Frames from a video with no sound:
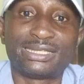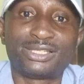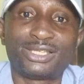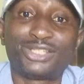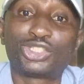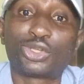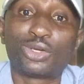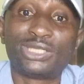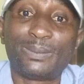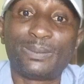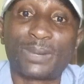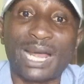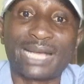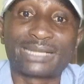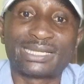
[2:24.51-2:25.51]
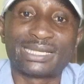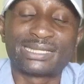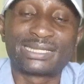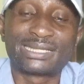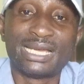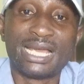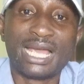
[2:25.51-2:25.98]
It's a shoddy
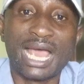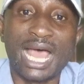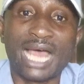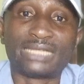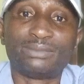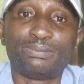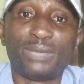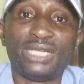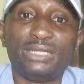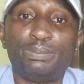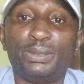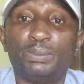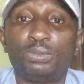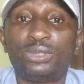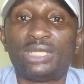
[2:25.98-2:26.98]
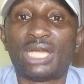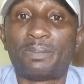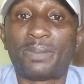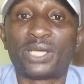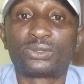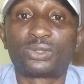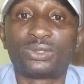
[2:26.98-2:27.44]
practice, and many people that
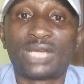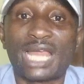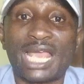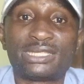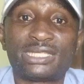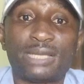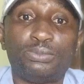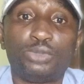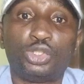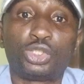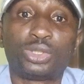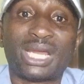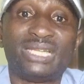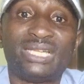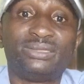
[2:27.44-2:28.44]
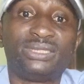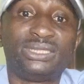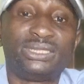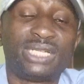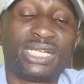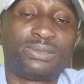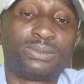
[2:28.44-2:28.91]
patronize them usually
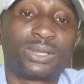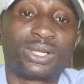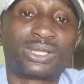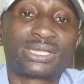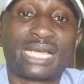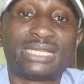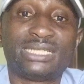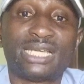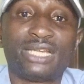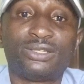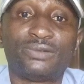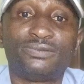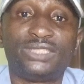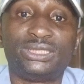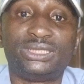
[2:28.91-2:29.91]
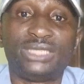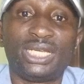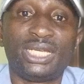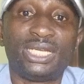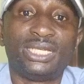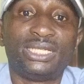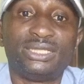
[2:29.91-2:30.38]
regret, because at the end of the
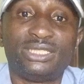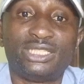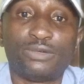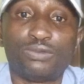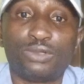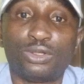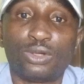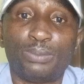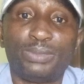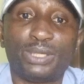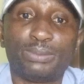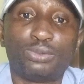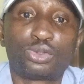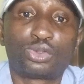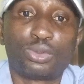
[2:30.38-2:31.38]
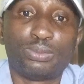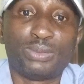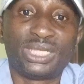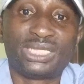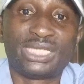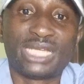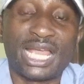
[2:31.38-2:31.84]
day they will not be able to
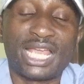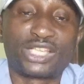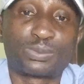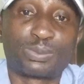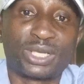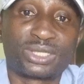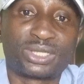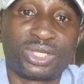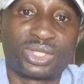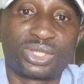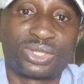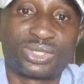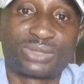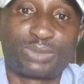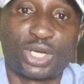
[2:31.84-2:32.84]
meet their expectations.